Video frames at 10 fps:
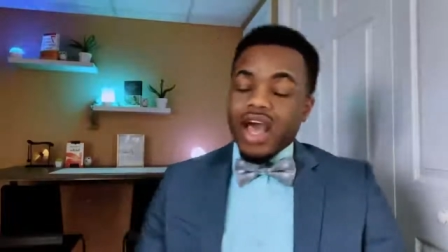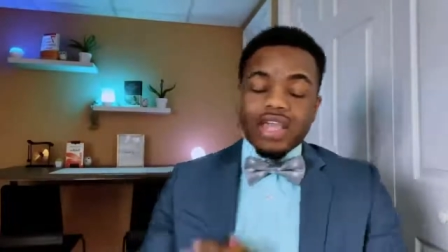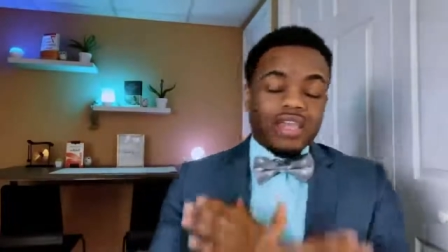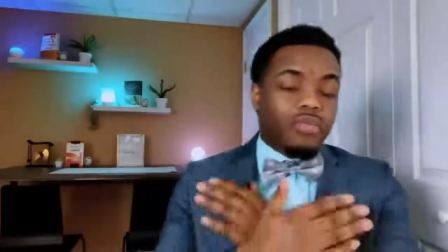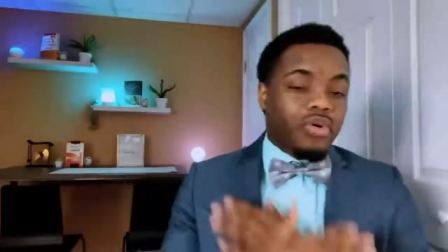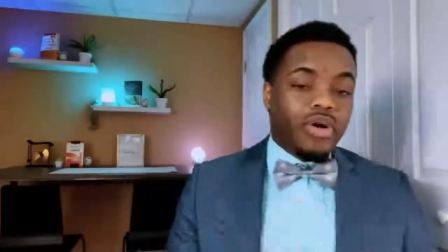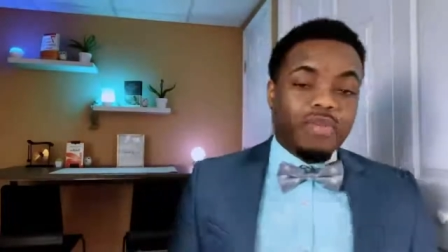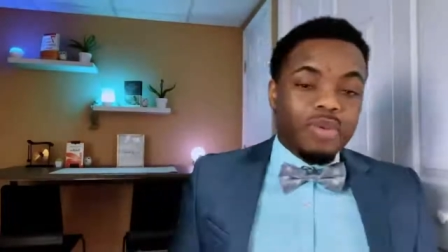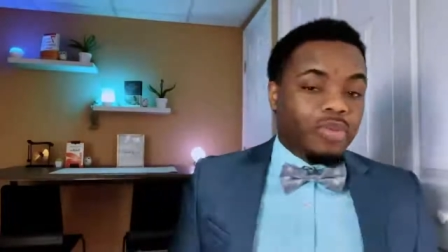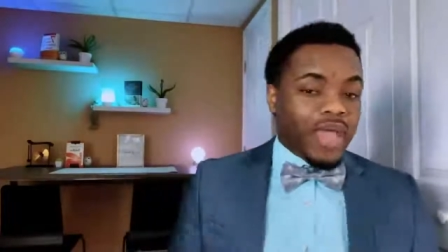your boy,
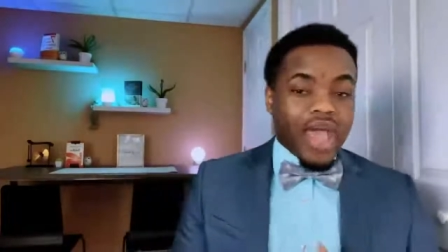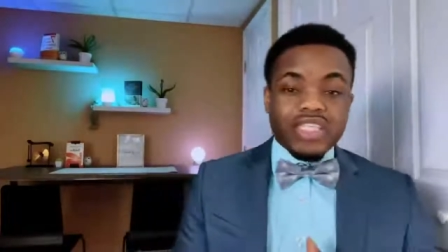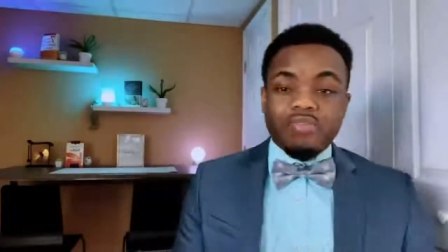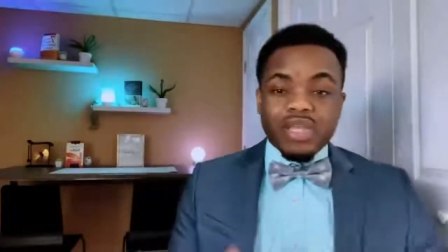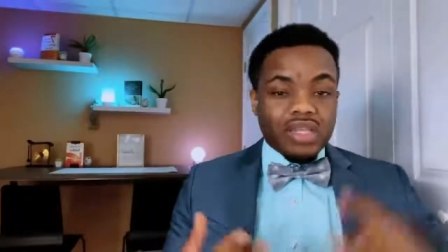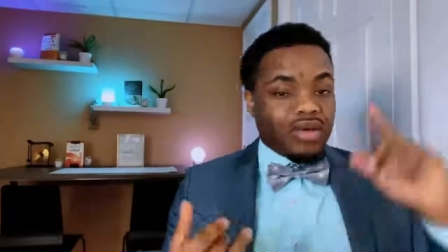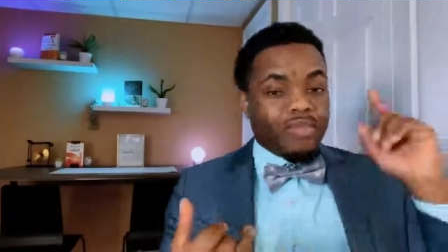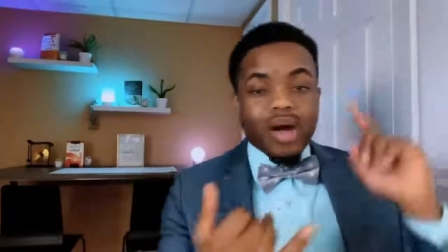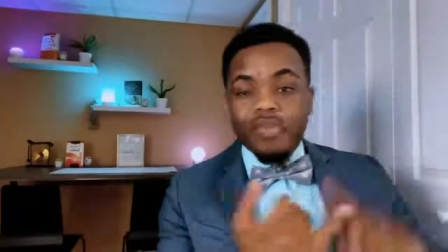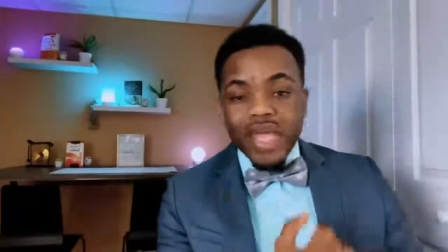people been asking me
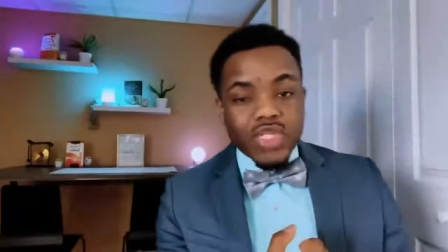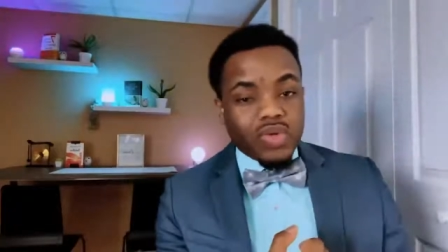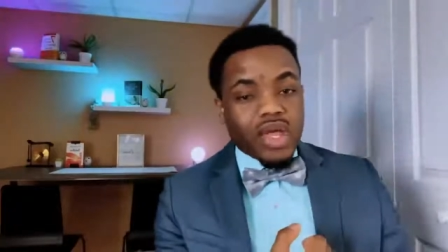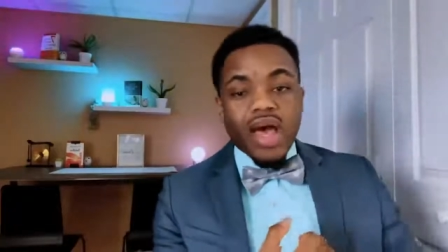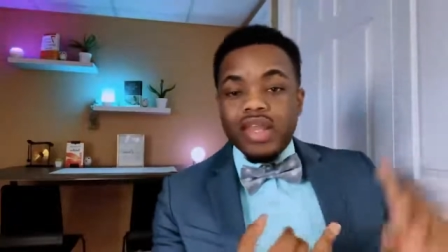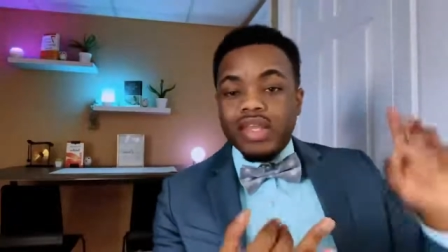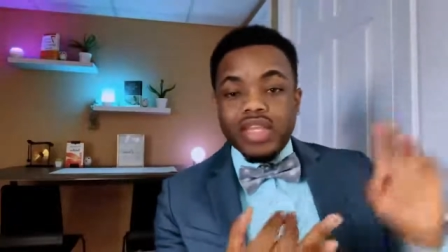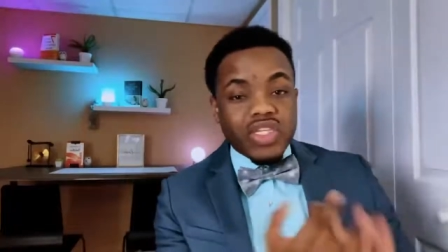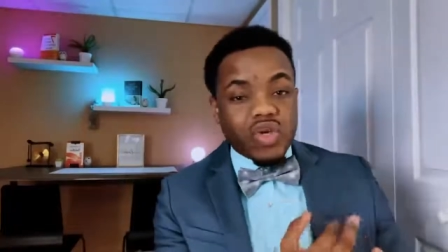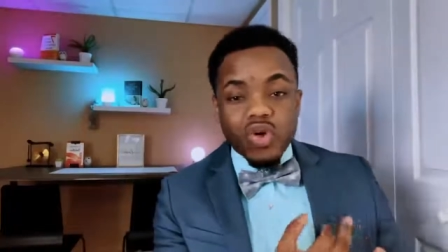about Patreon and
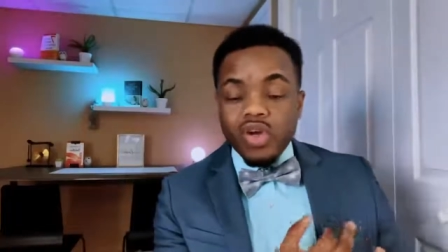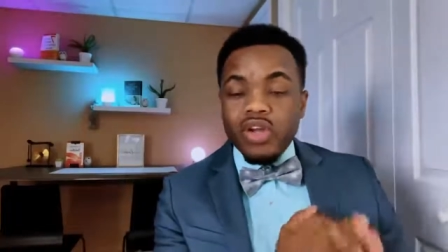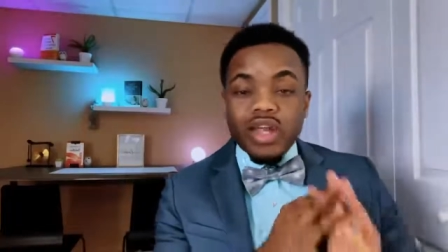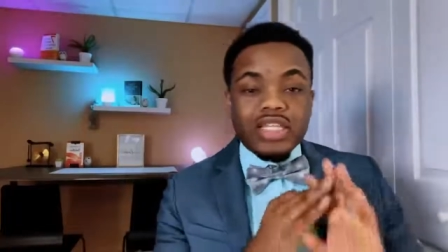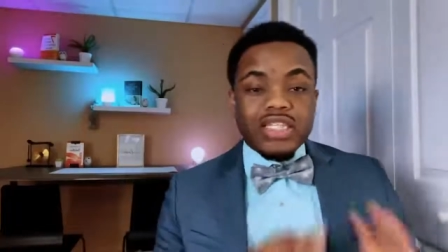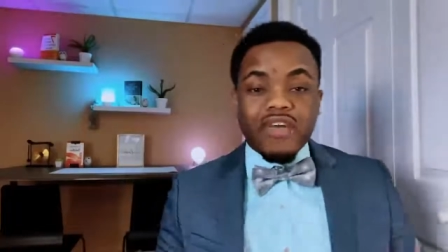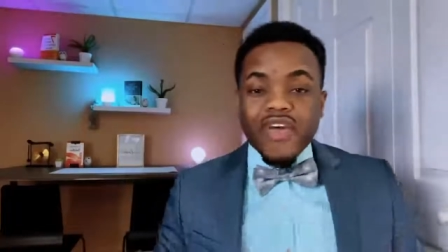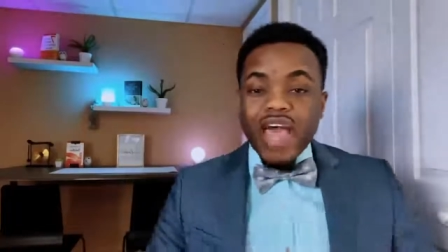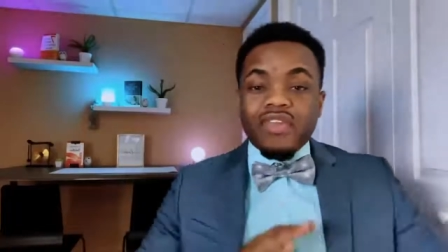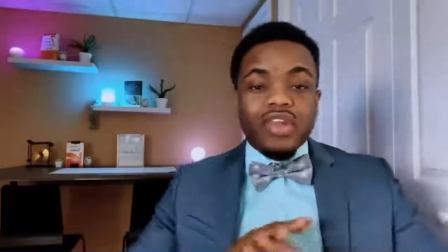Discord and all this stuff. I
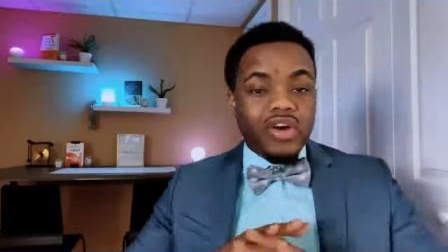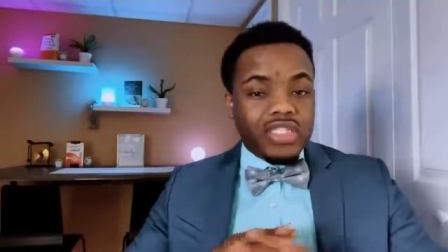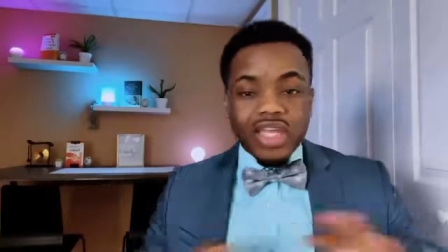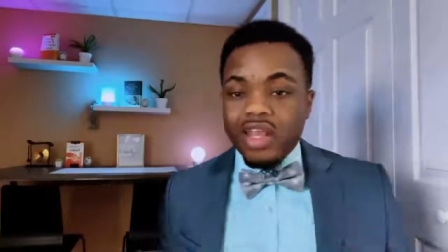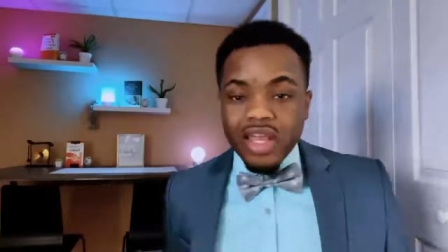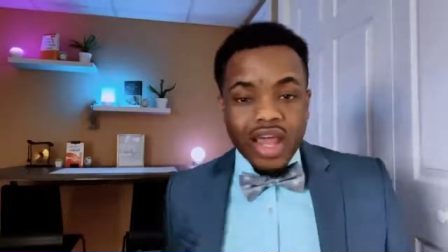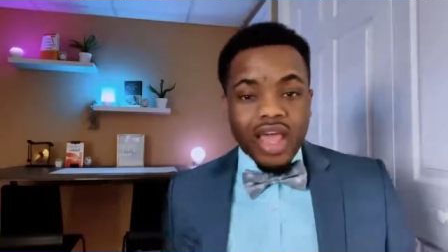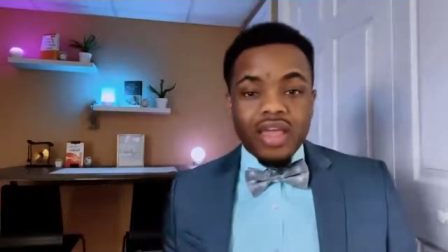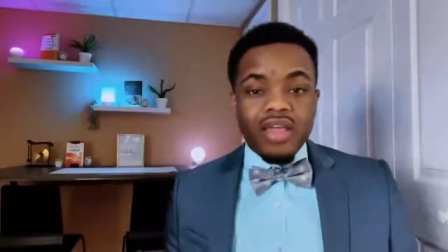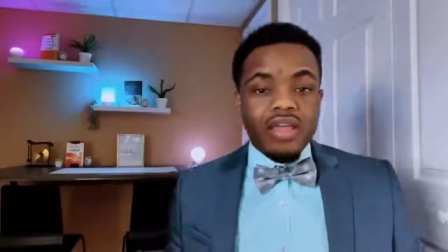haven't launched any of that.